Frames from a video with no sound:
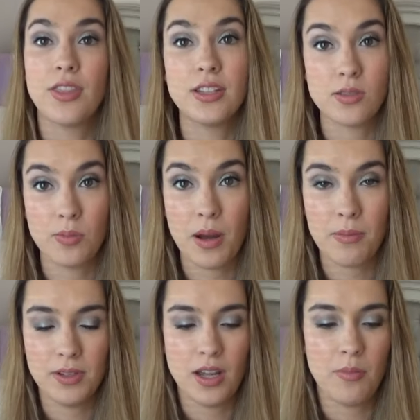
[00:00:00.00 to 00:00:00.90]
this will
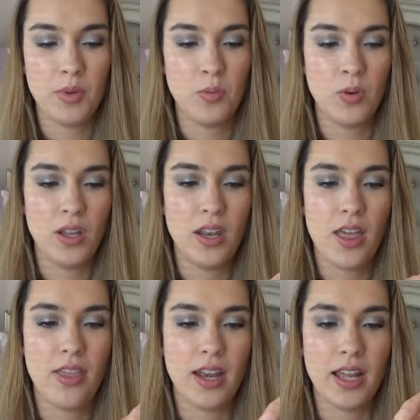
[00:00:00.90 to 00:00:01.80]
probably not be one
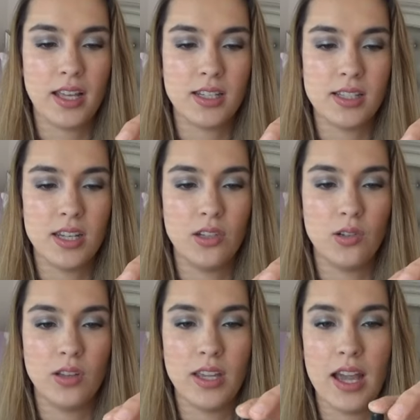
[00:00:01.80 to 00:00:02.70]
that I
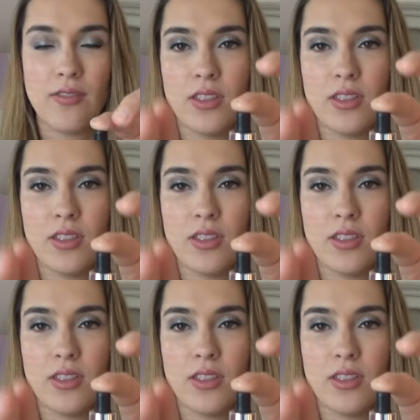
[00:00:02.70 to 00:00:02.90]
continually have